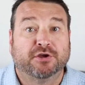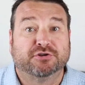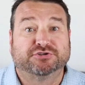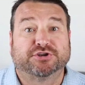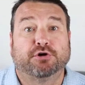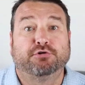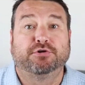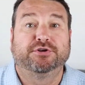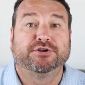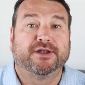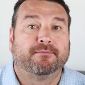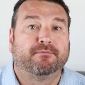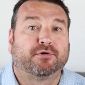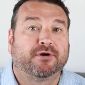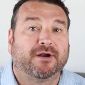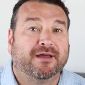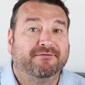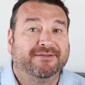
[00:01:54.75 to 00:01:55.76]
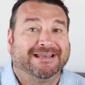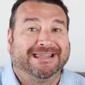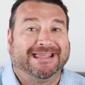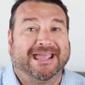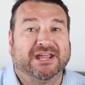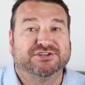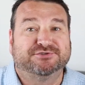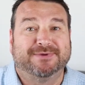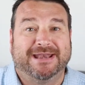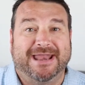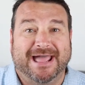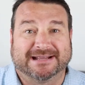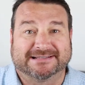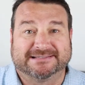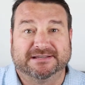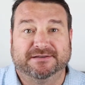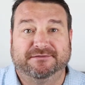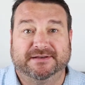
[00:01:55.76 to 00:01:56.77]
Total number of engagement
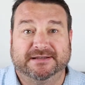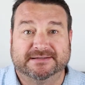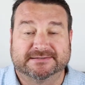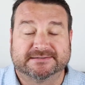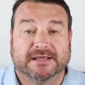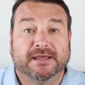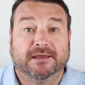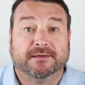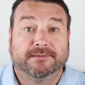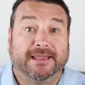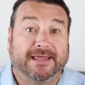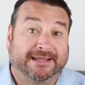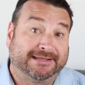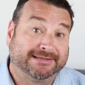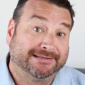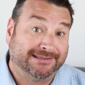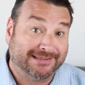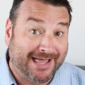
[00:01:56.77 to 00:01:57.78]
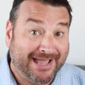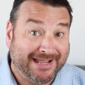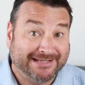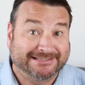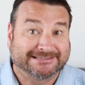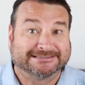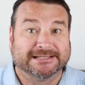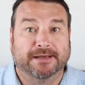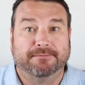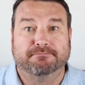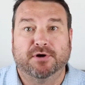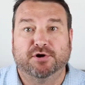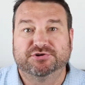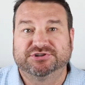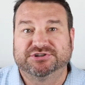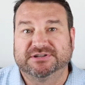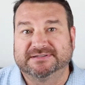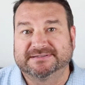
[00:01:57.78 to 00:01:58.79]
activities, like likes,
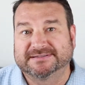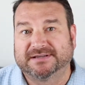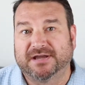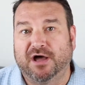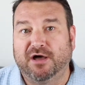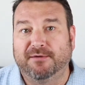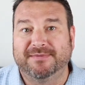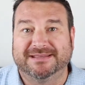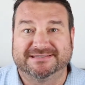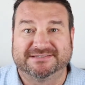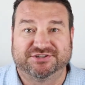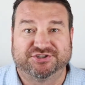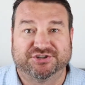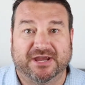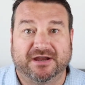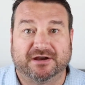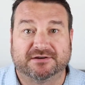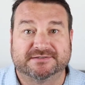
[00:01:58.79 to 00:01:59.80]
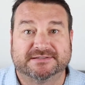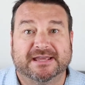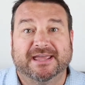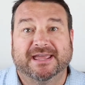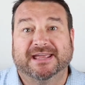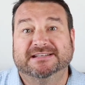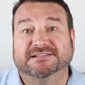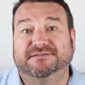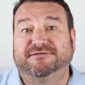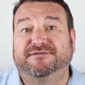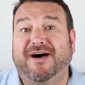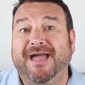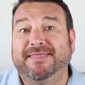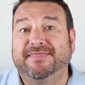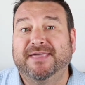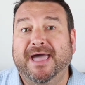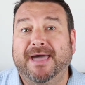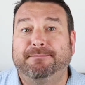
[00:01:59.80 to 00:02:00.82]
emotions, comments, shares, and
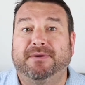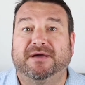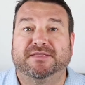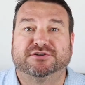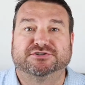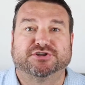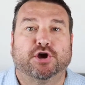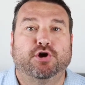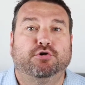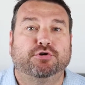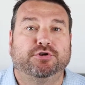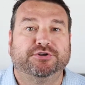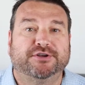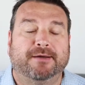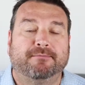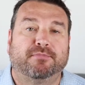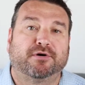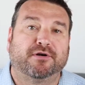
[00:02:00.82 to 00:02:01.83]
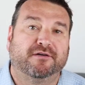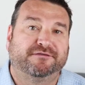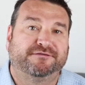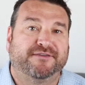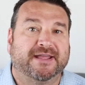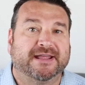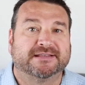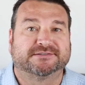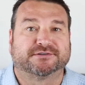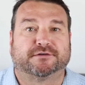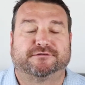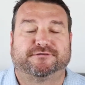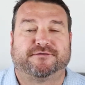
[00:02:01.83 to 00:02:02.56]
divide that by the total number of fans or